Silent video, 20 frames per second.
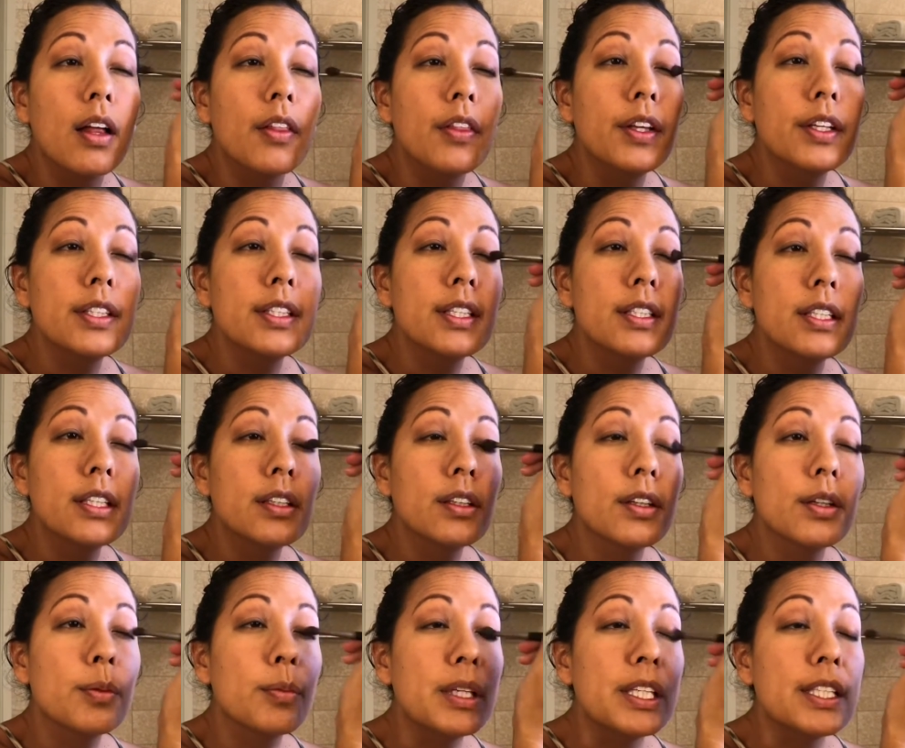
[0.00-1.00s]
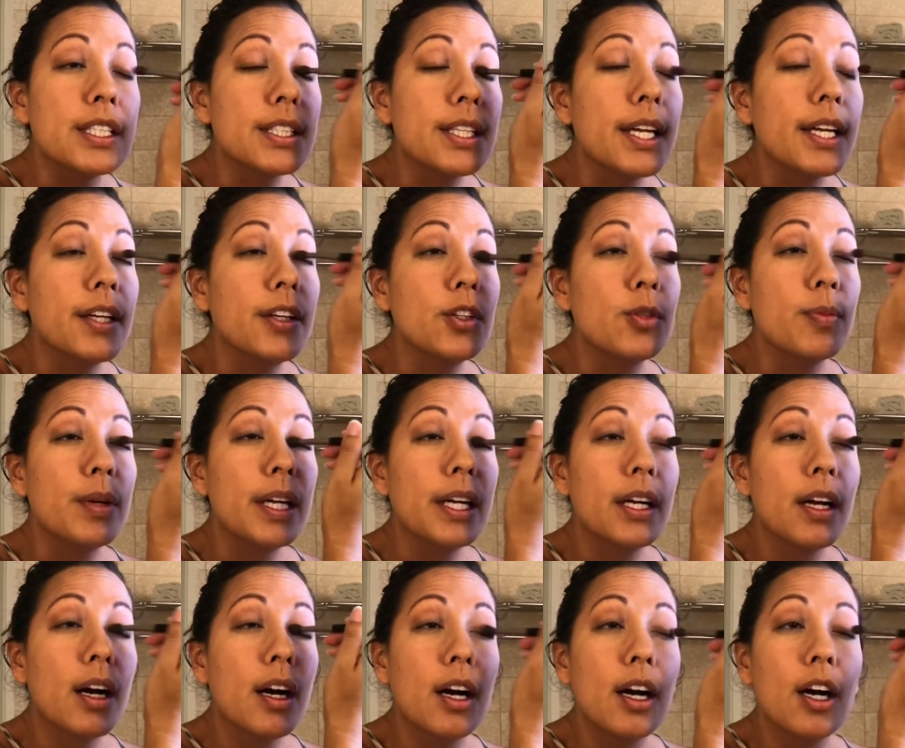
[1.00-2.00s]
This isn't gonna be stage
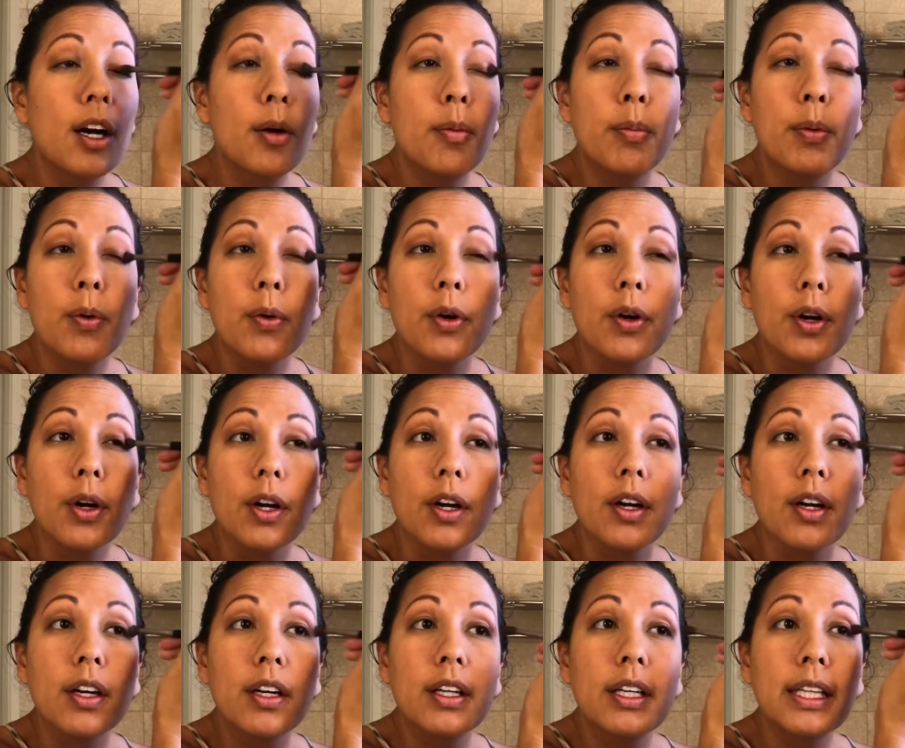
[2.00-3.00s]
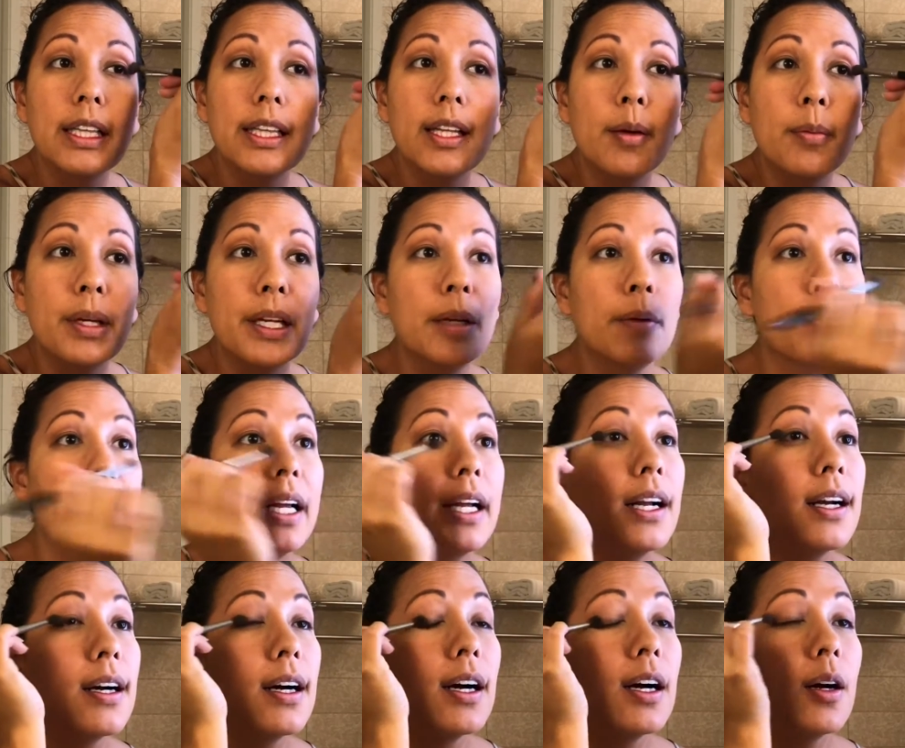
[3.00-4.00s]
makeup or clubbing
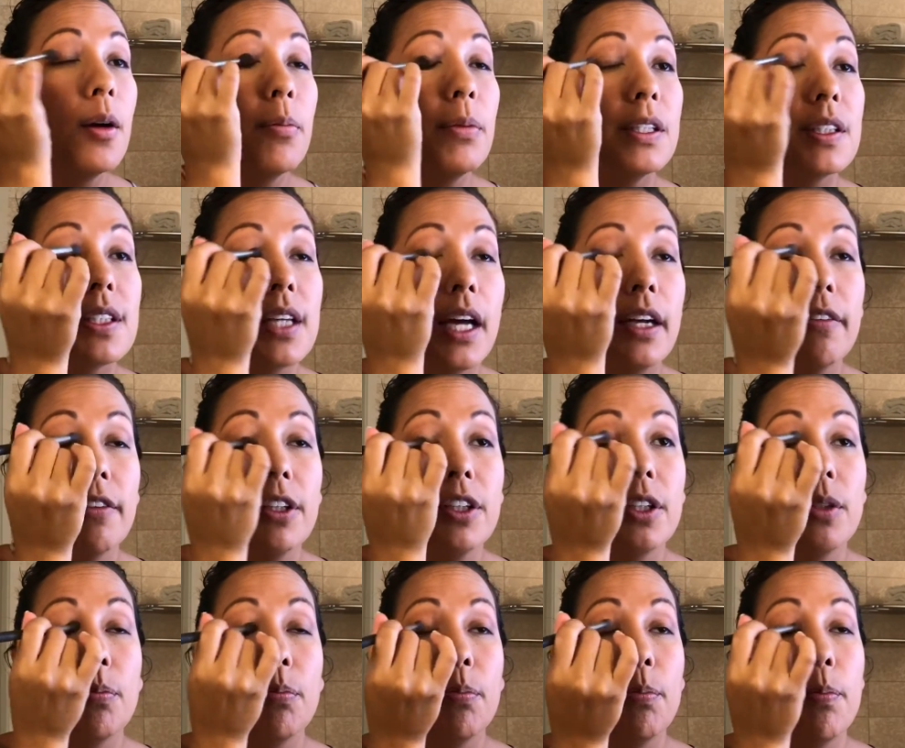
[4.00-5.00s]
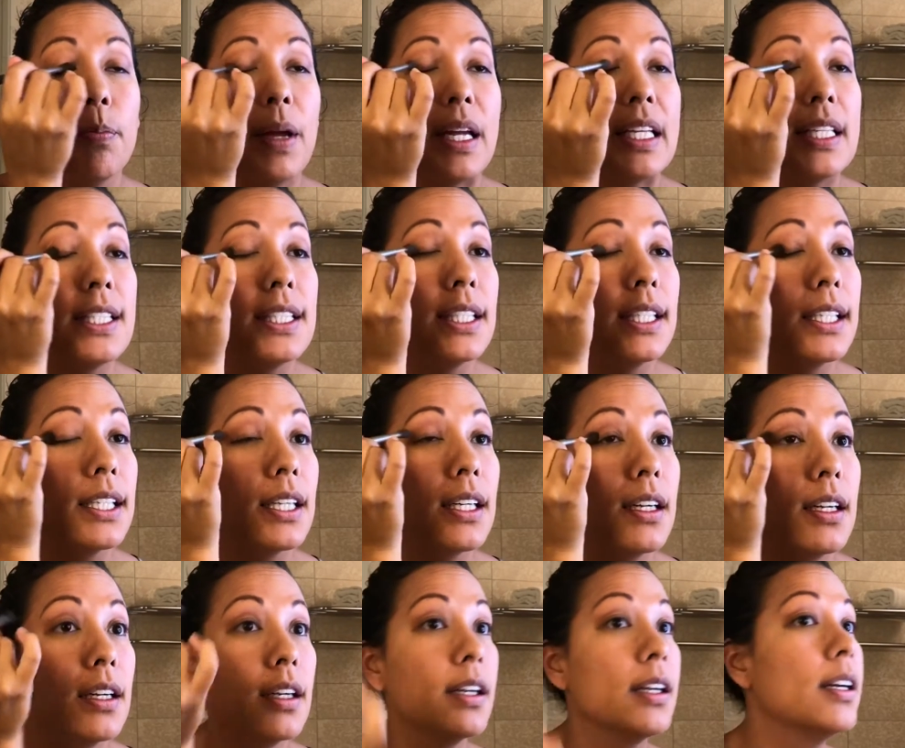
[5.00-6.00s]
makeup. It's kind of a good
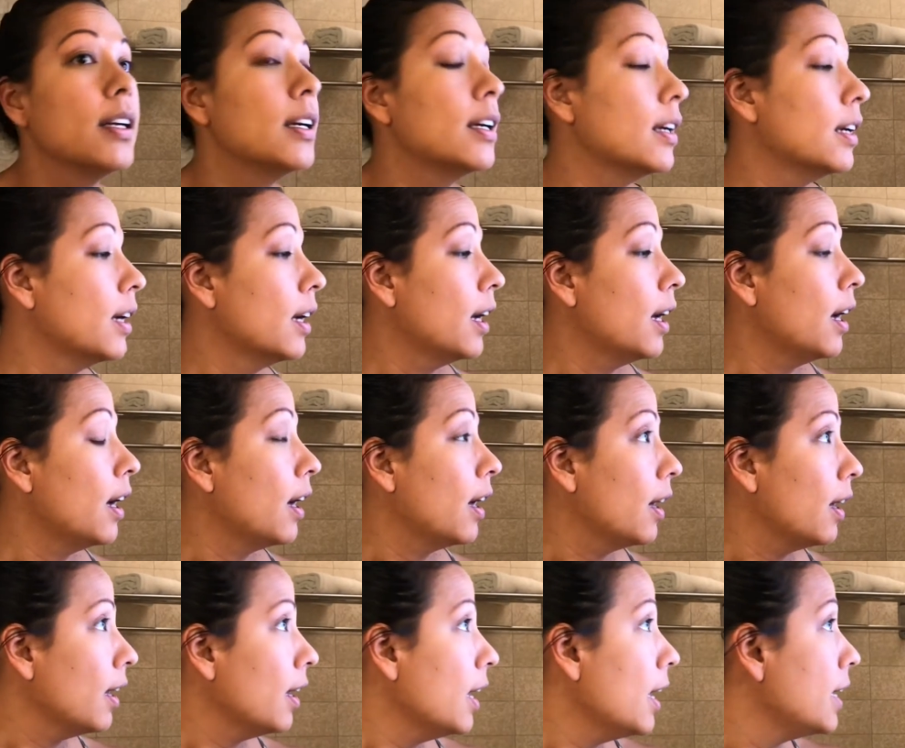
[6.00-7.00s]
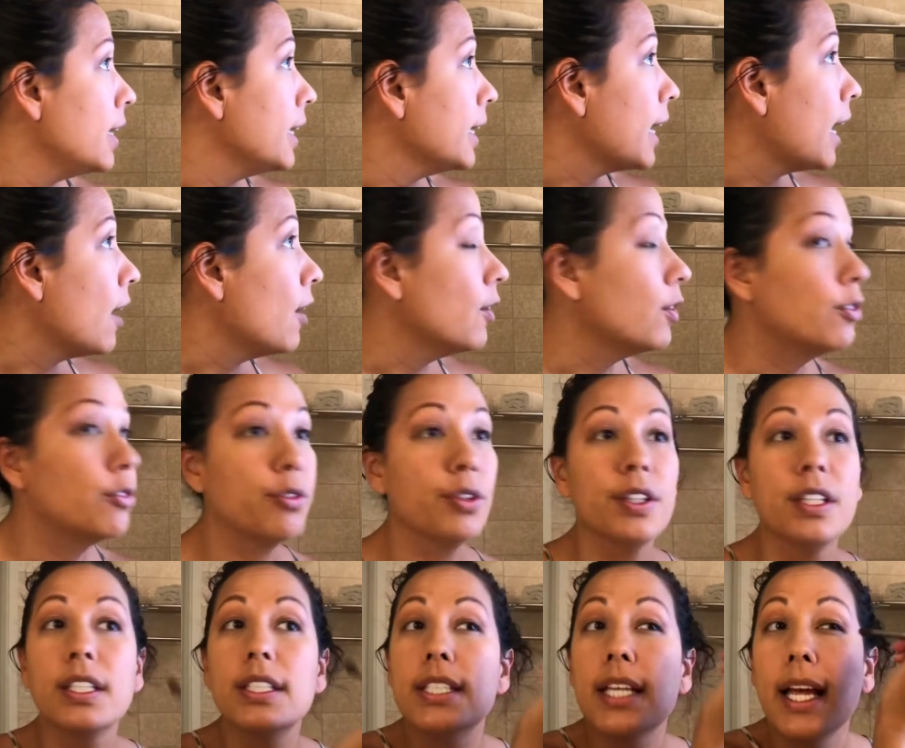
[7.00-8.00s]
basic heading out for
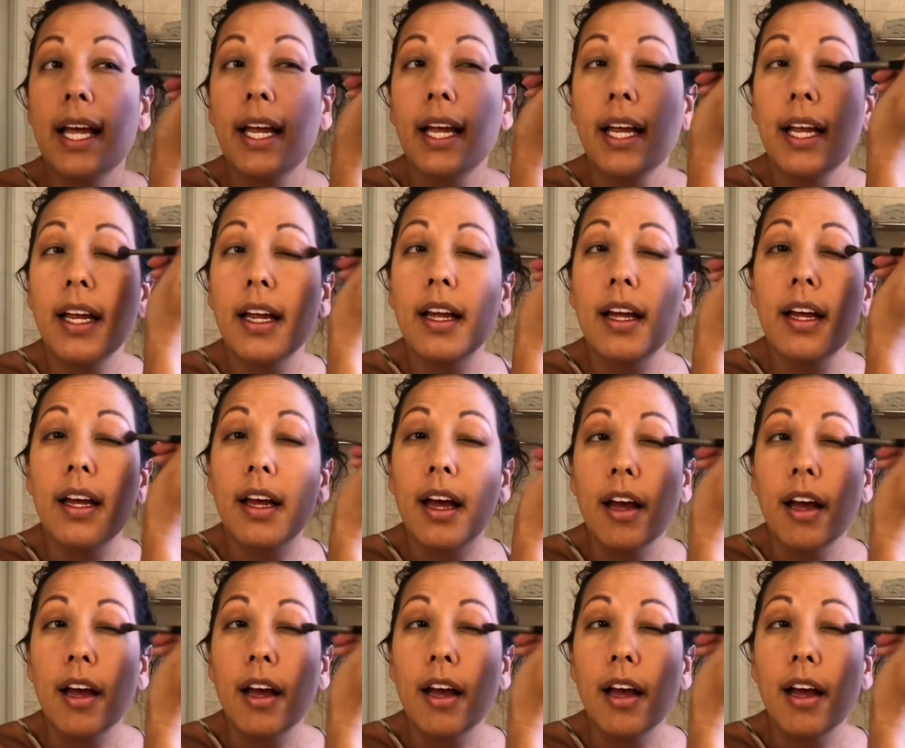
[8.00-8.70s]
the day.